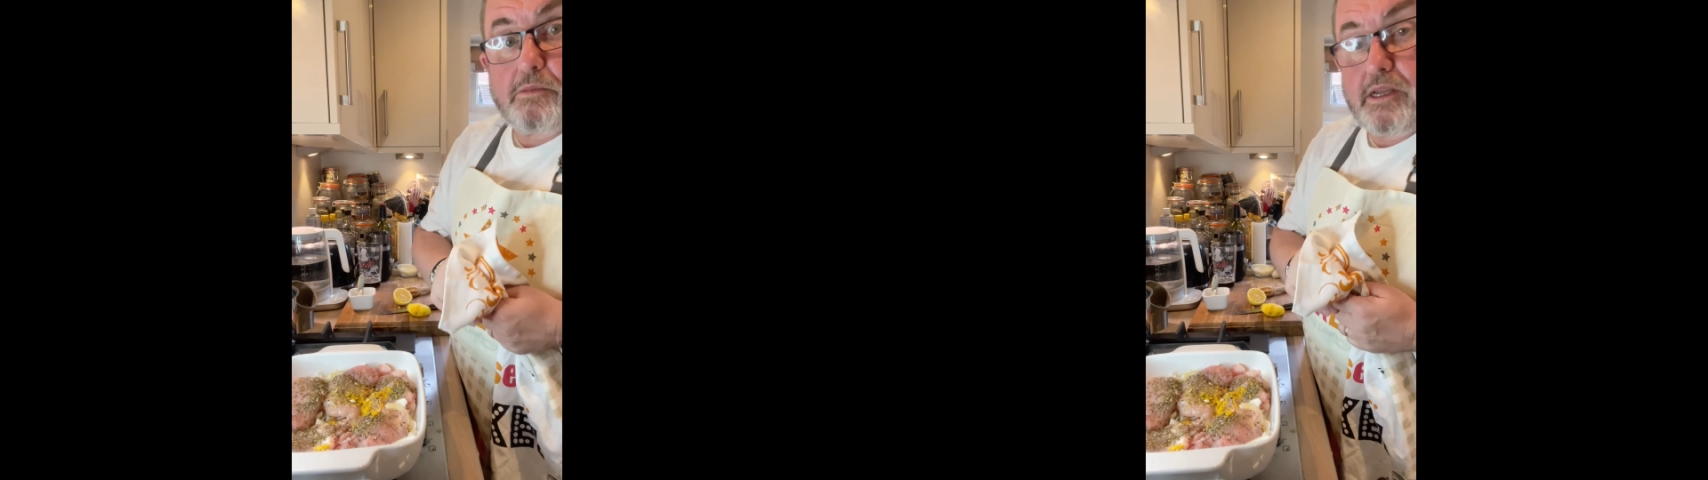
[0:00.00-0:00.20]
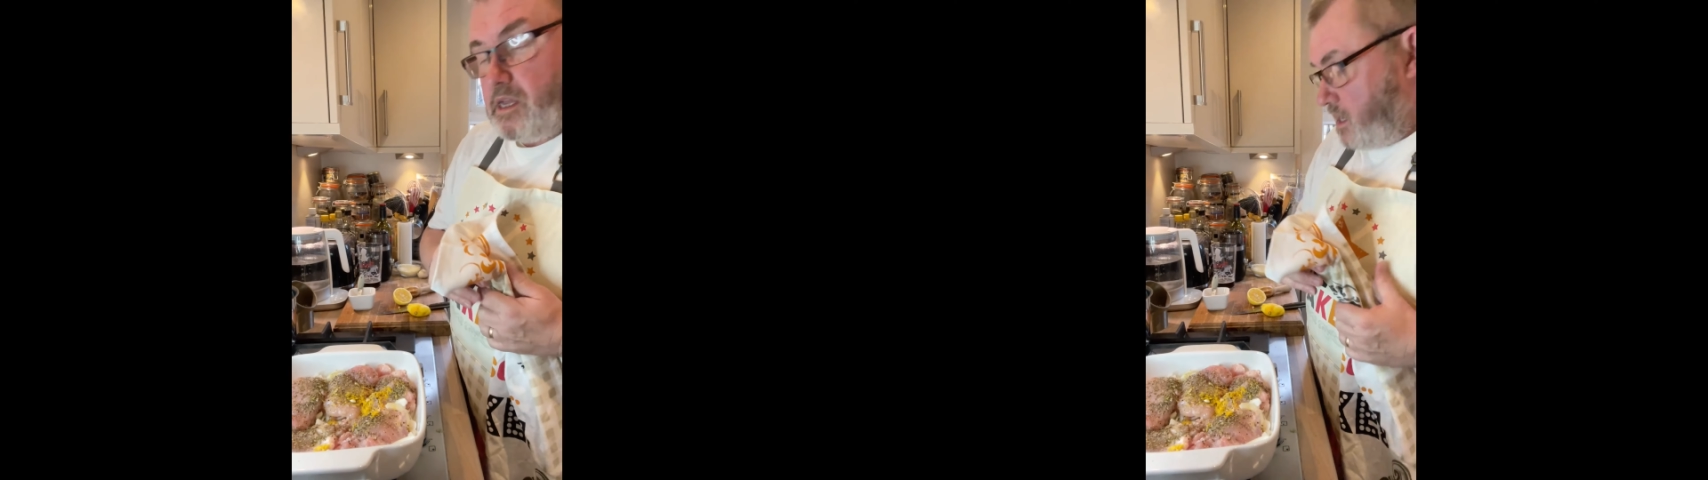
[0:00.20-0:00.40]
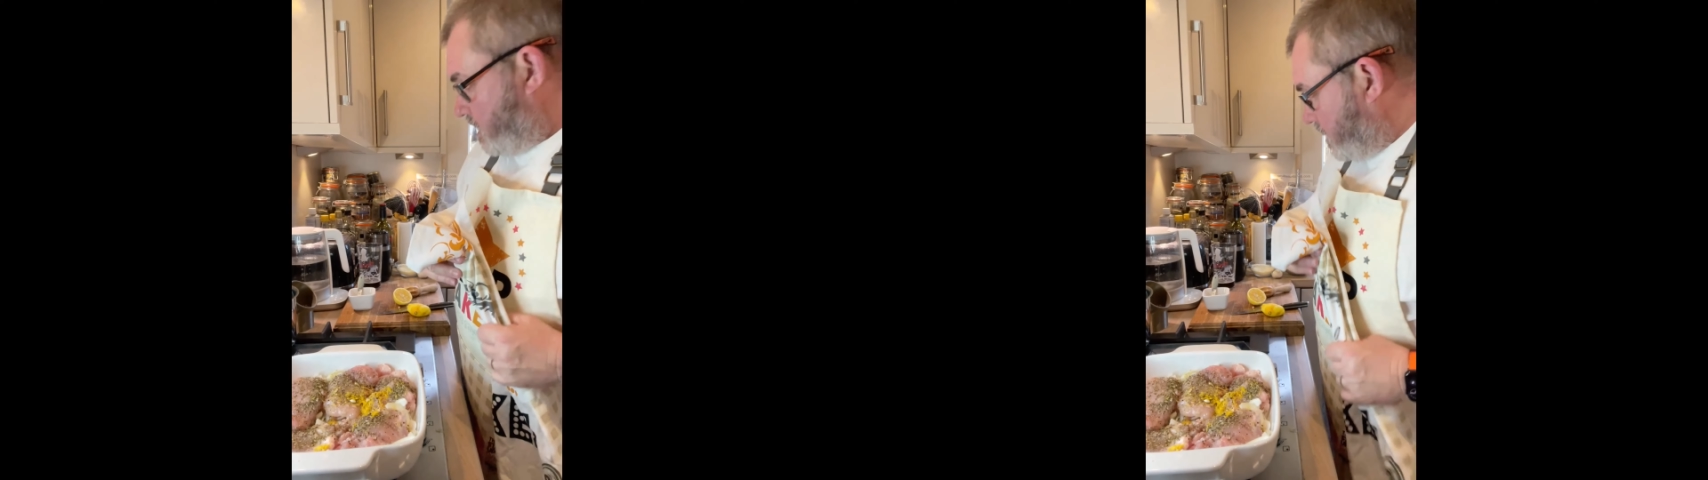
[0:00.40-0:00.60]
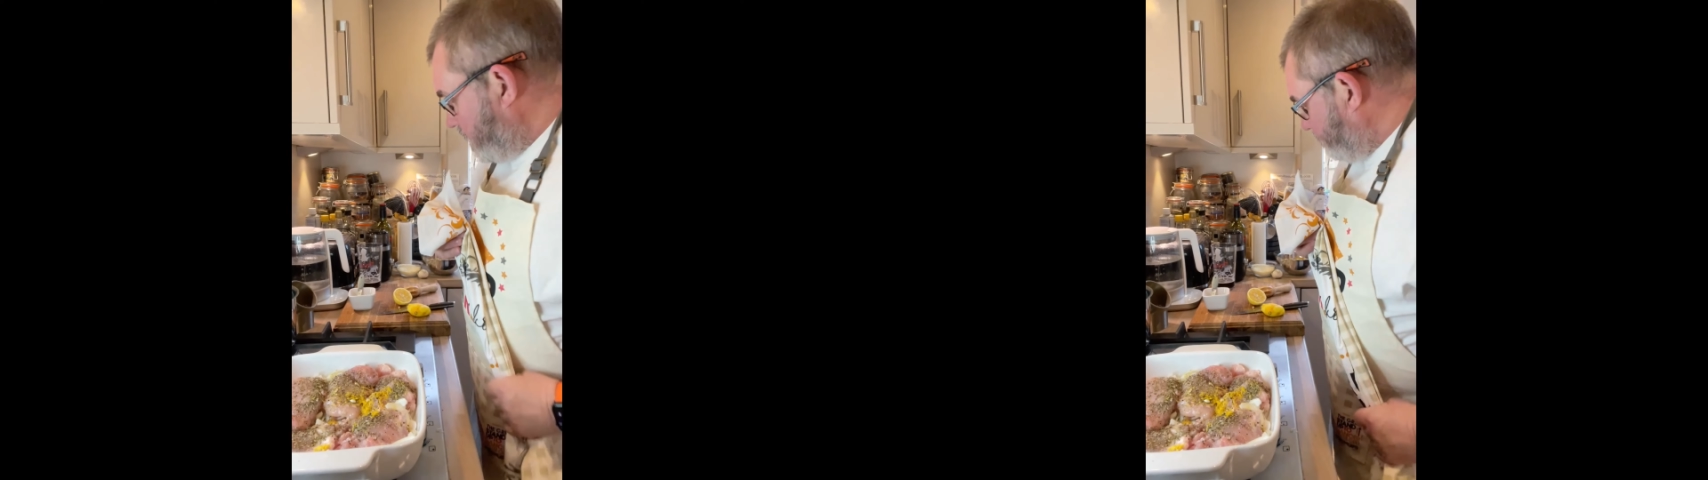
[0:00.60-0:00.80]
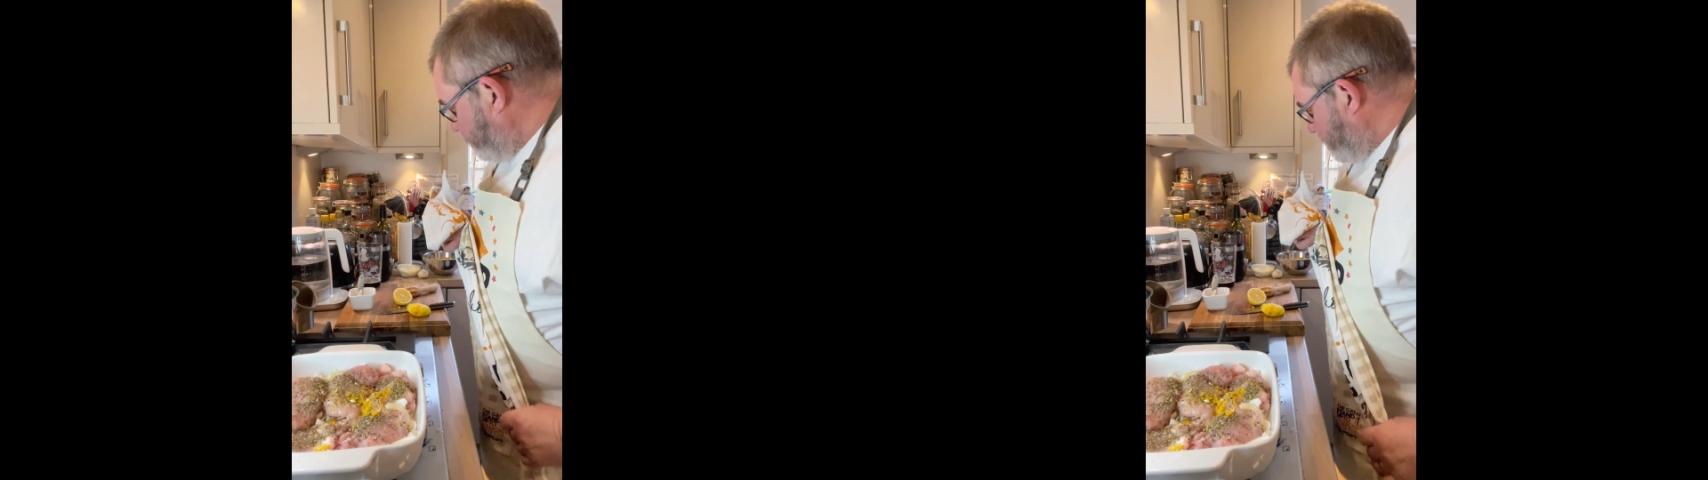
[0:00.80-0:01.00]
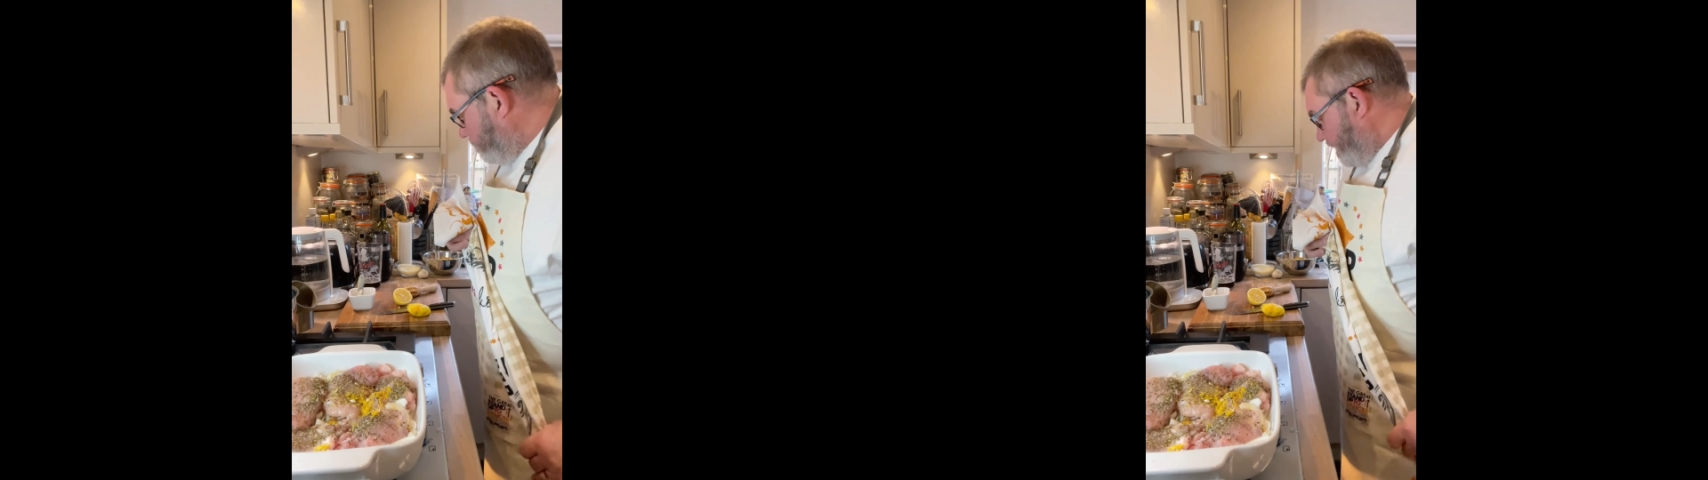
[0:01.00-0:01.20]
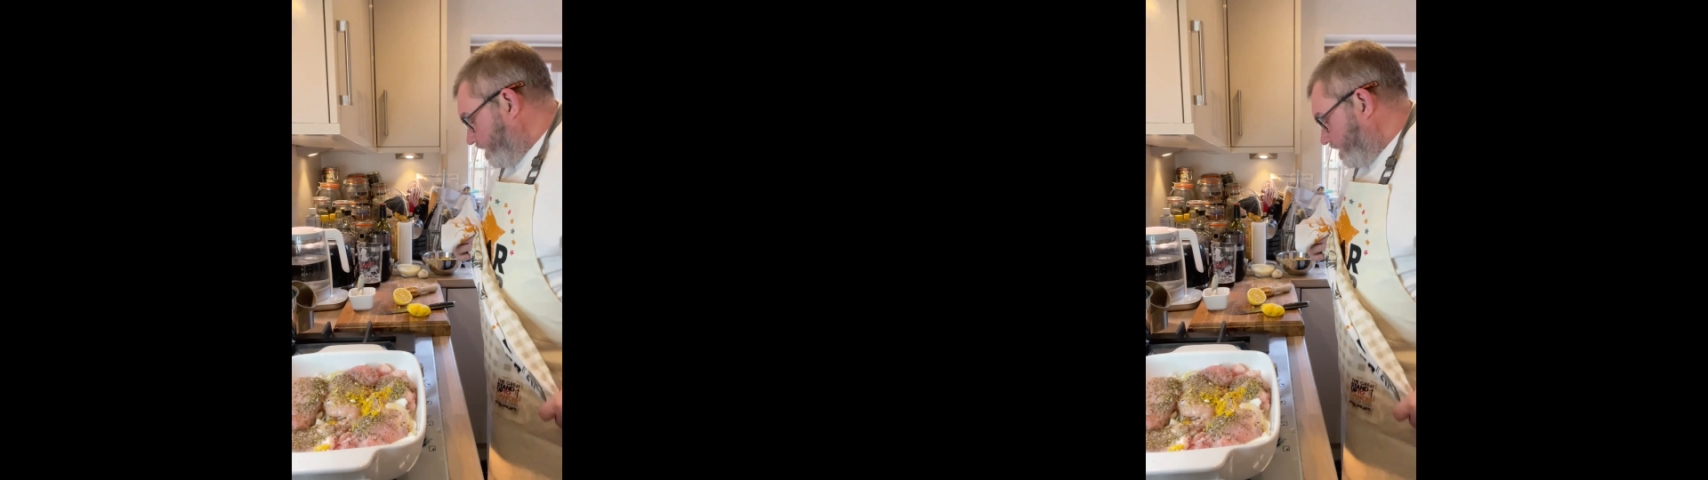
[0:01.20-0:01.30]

away. But